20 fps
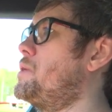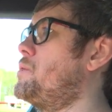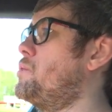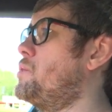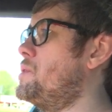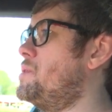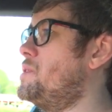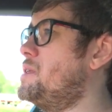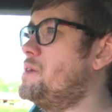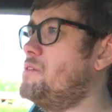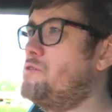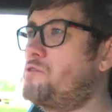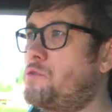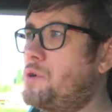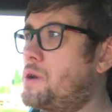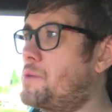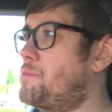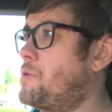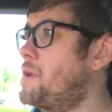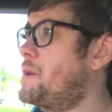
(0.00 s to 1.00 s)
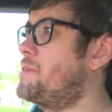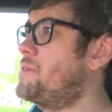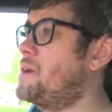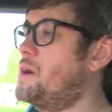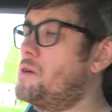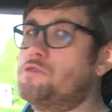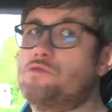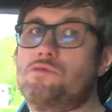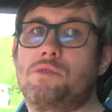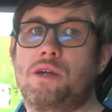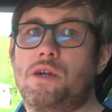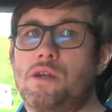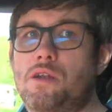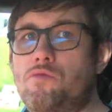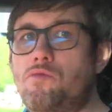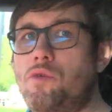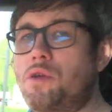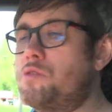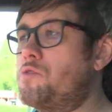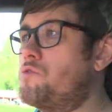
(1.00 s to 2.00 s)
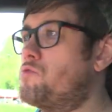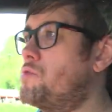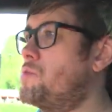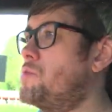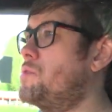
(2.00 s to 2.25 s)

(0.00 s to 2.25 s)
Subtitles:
with these quick breakdowns we're going to run through.